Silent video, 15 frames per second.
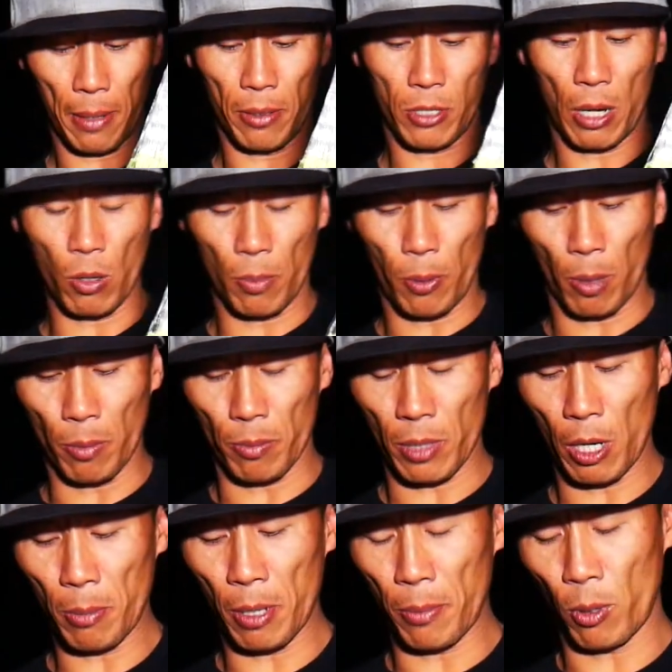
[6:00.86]
Shoulder problems,
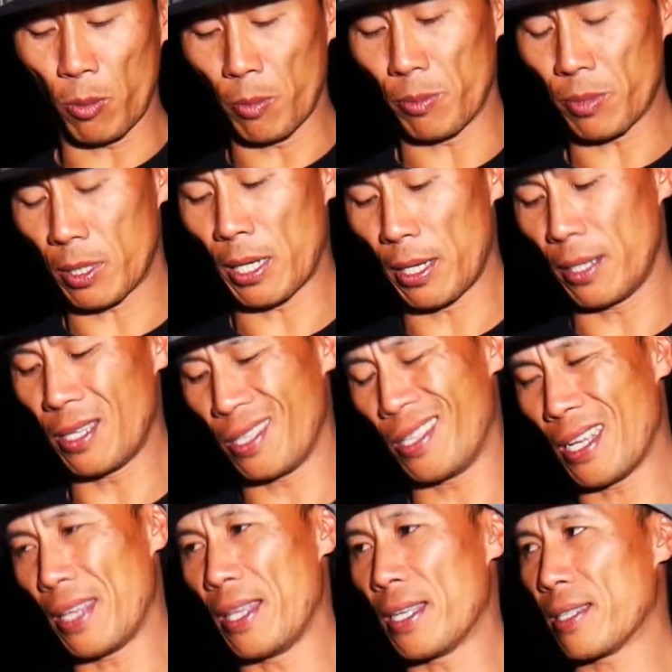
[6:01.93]
elbow problems. So,
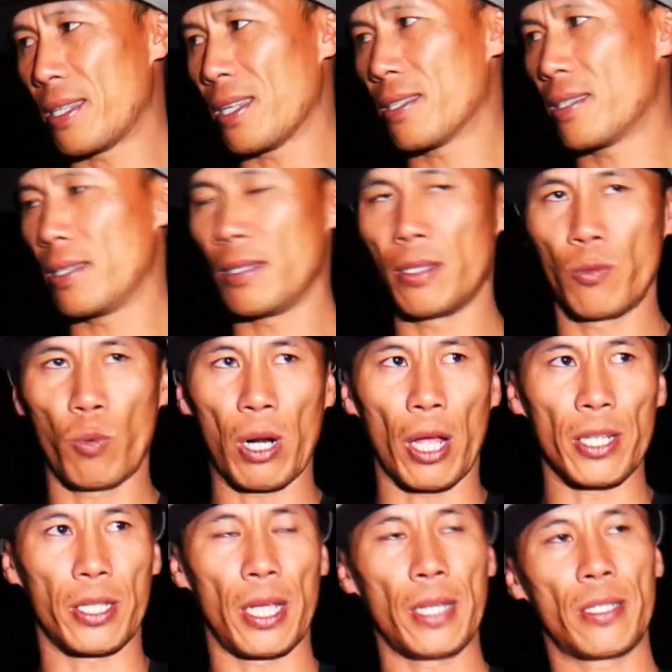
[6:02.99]
you know, there's what
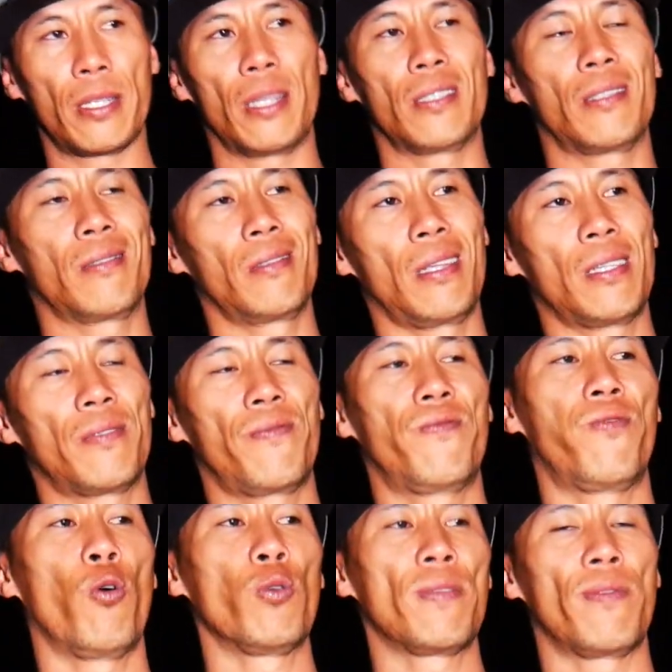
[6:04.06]
I teach, there's
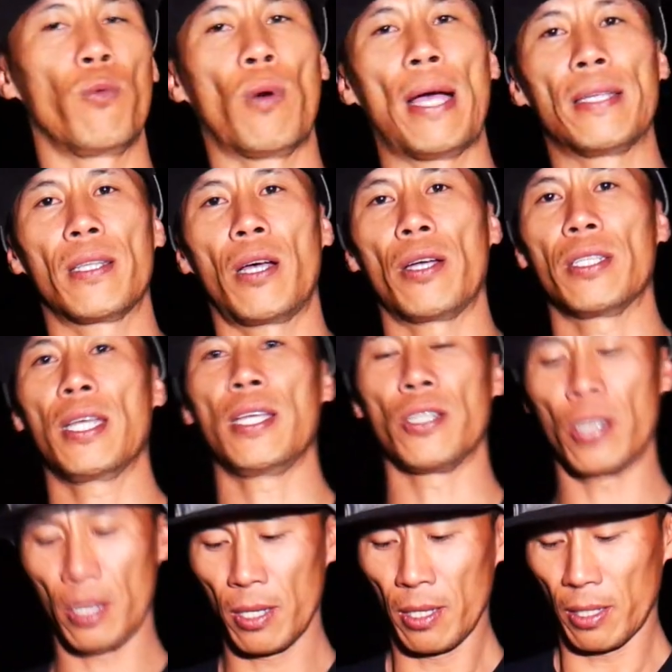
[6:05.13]
four different ways that I
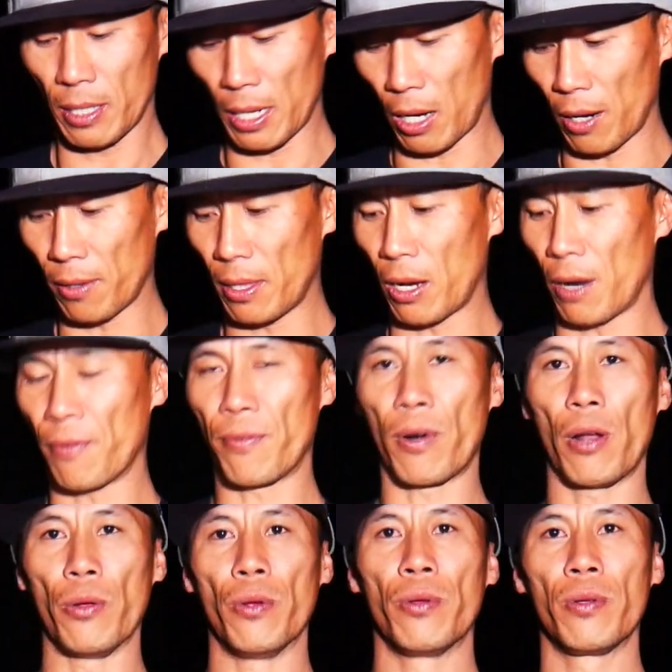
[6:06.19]
teach, that I
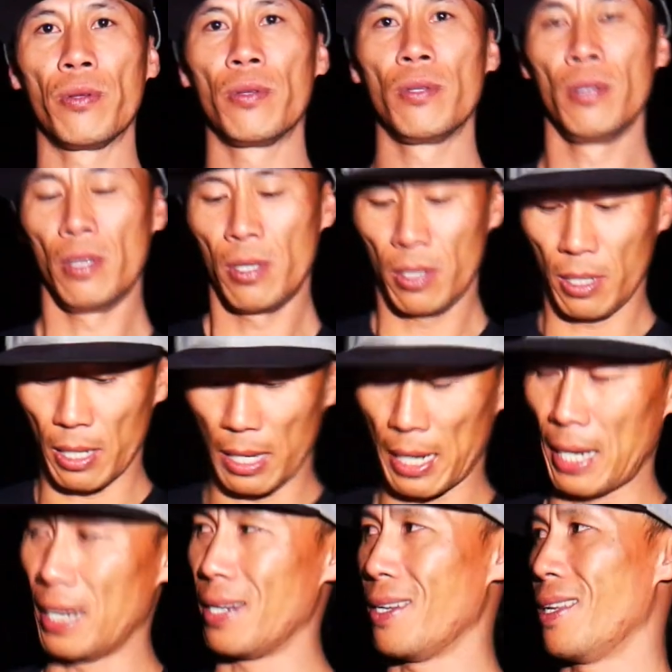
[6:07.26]
throw.
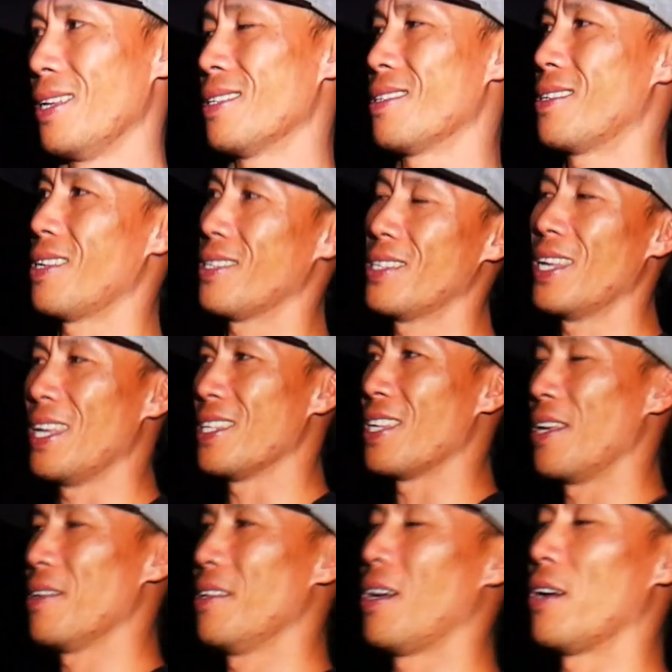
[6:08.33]
And it's just, yeah,
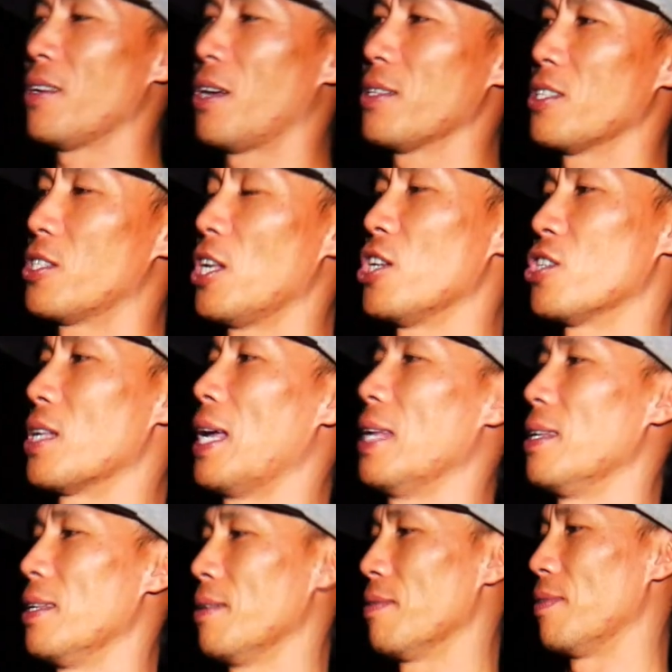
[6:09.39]
so I just teach that,
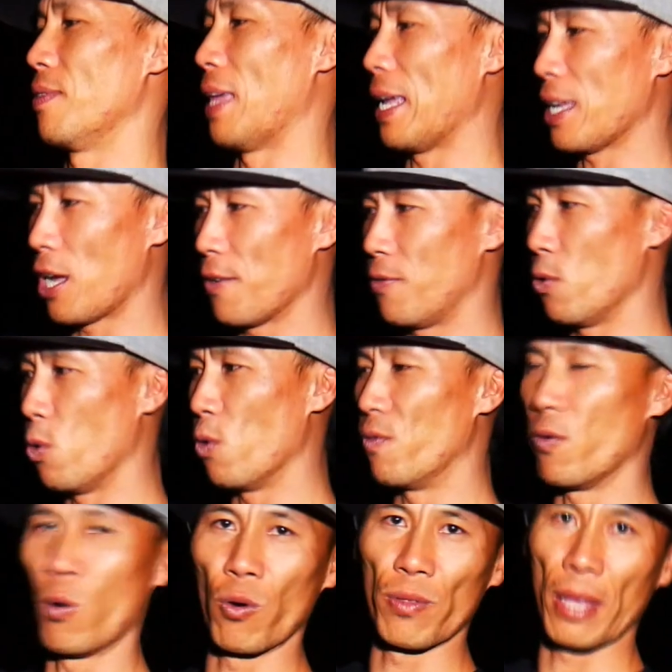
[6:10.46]
and they go through all
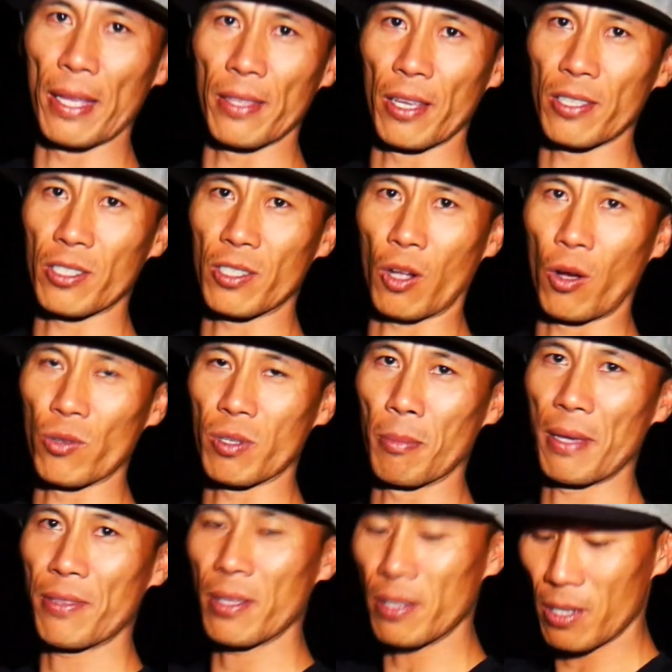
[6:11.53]
four of those styles and
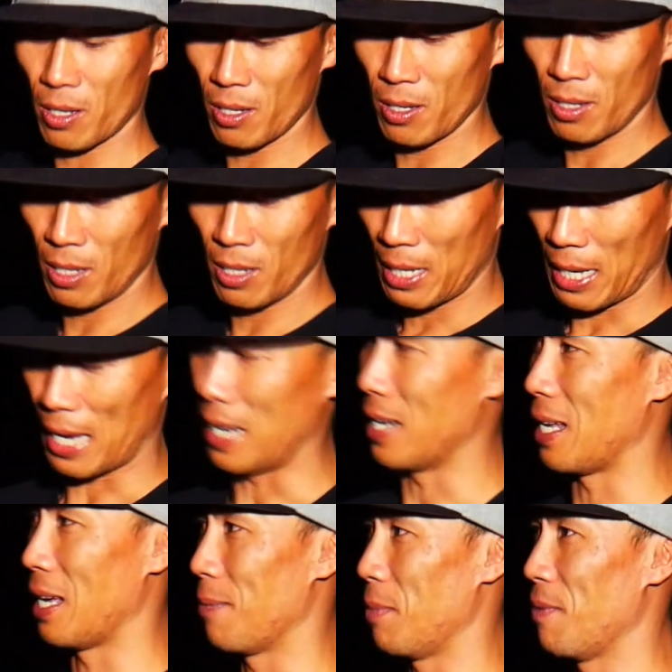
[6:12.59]
methods.
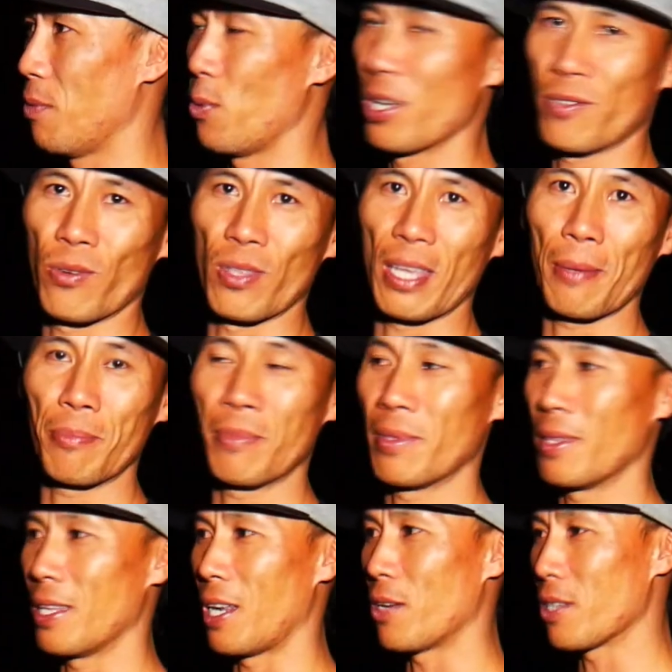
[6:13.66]
And if it works for them,
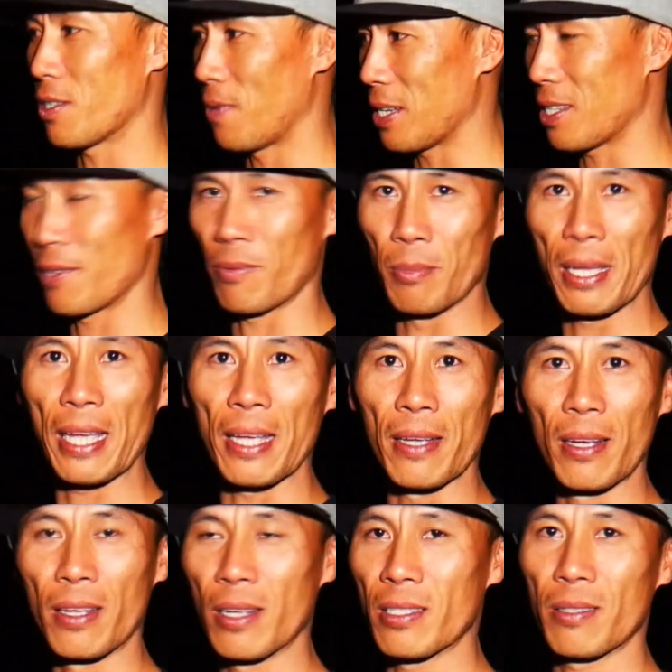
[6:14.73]
then I'll just fix it from there.
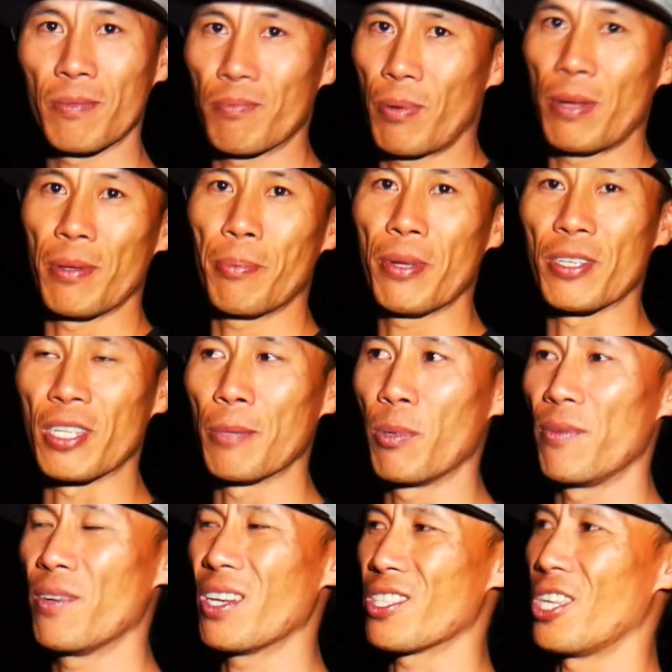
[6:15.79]
It's pretty
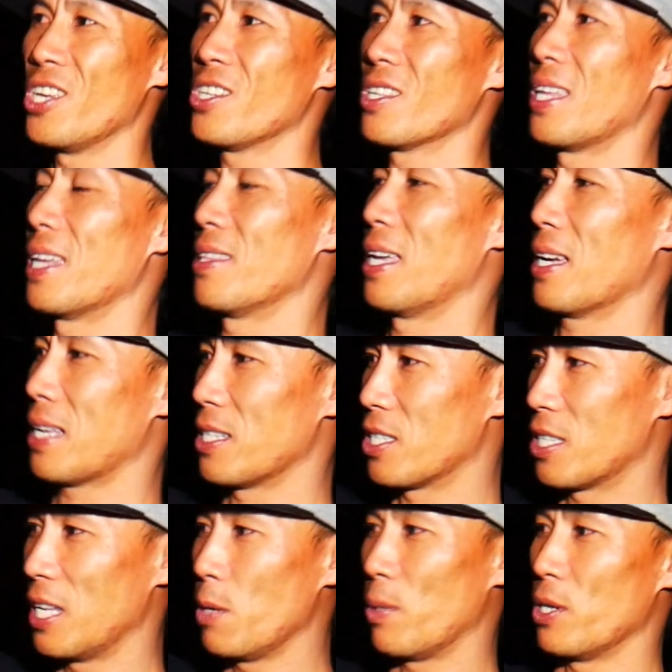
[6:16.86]
simple. If you've got a teacher that can
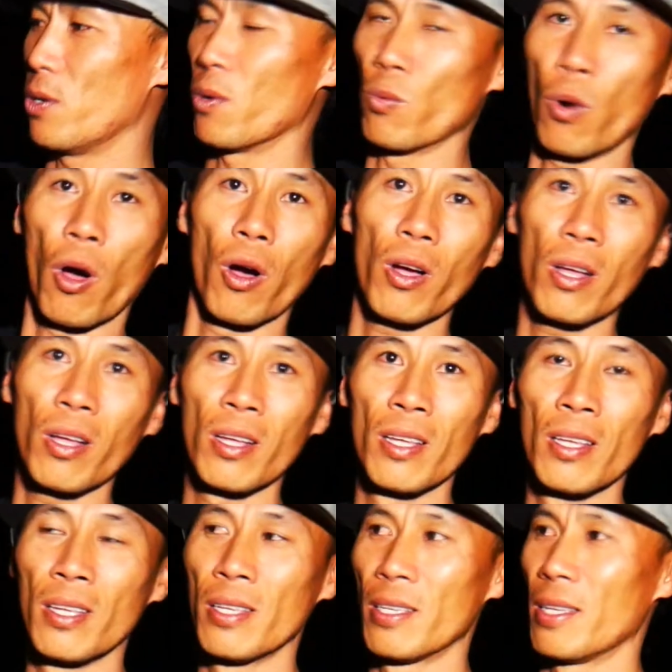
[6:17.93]
see what you're doing wrong,
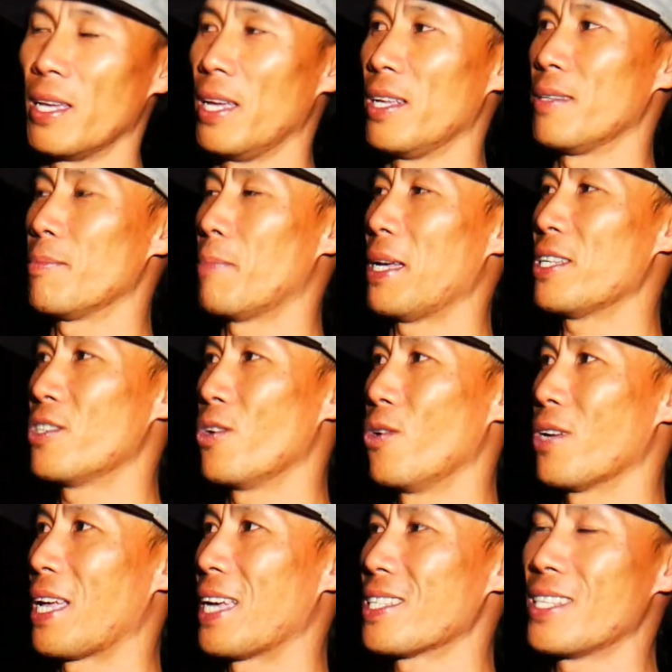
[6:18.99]
it makes
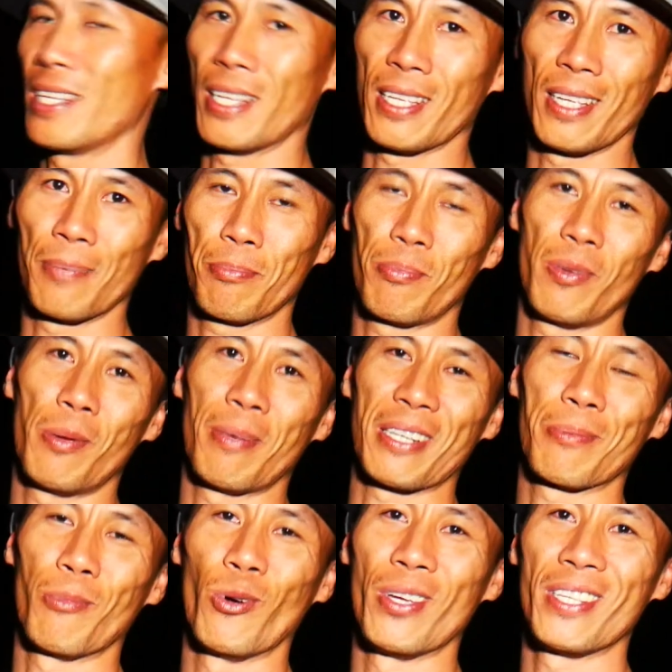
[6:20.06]
your cast netting pretty
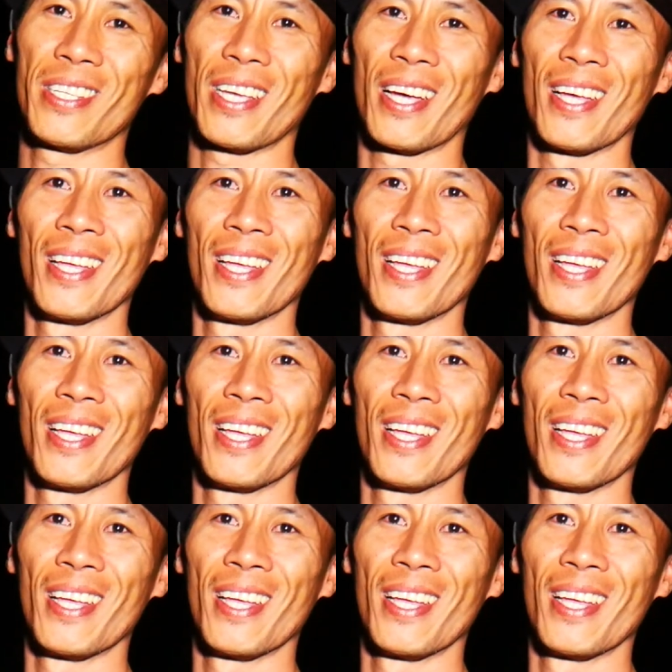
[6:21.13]
much more easier.